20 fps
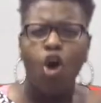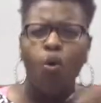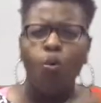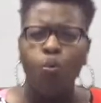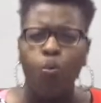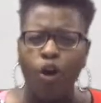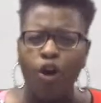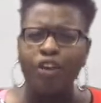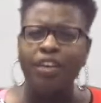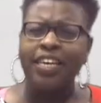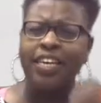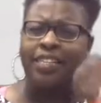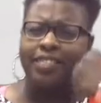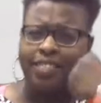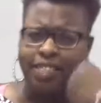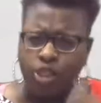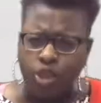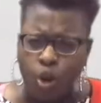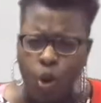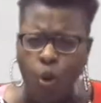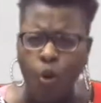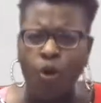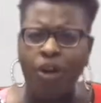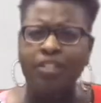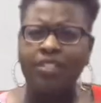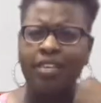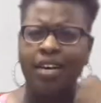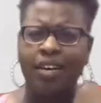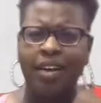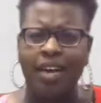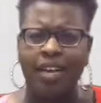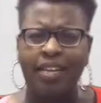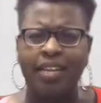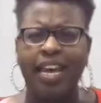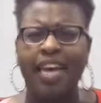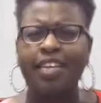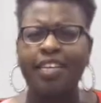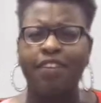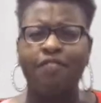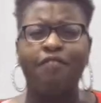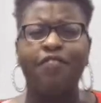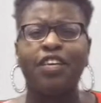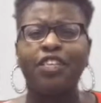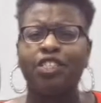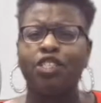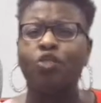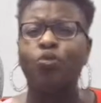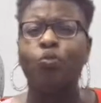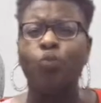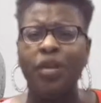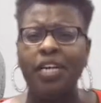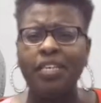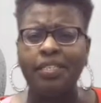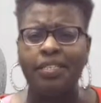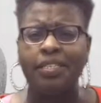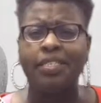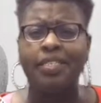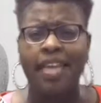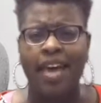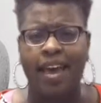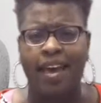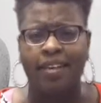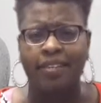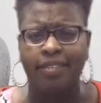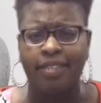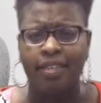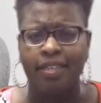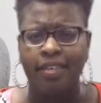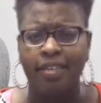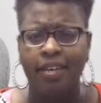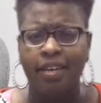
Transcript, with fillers: working towards a collective vision we set